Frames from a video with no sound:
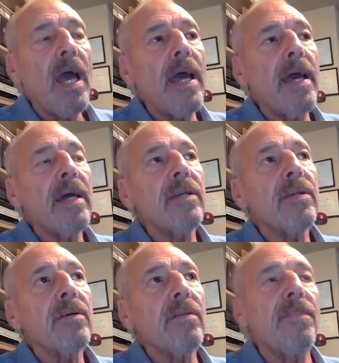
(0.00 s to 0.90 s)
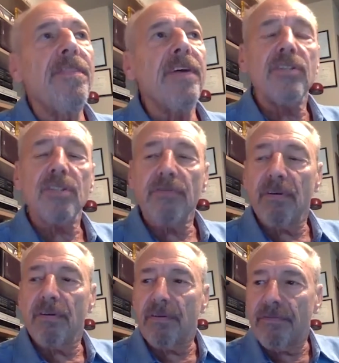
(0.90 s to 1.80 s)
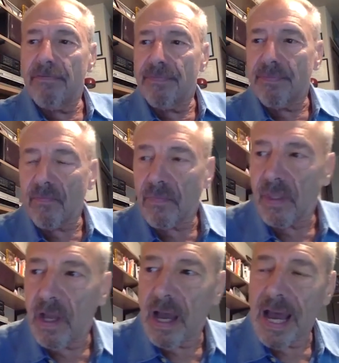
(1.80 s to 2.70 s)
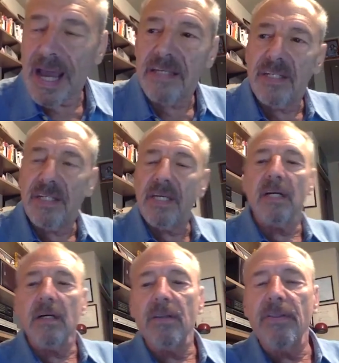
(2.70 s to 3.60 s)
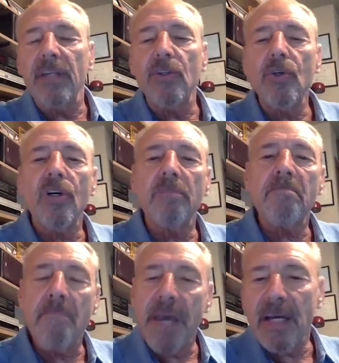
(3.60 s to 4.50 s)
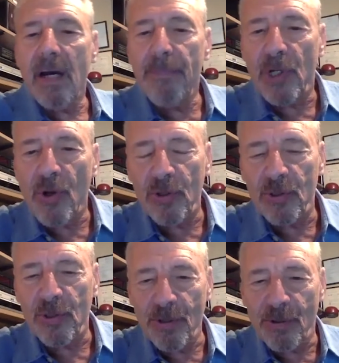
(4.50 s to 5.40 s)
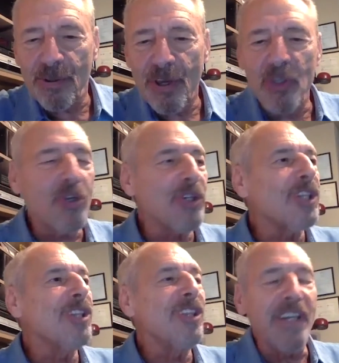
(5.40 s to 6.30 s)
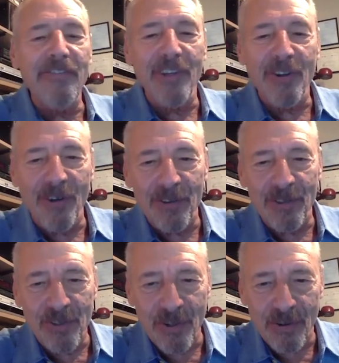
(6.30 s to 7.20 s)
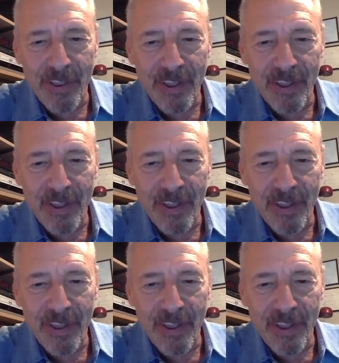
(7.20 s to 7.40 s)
And this idea that you could make up your own truth, you could live your own truth,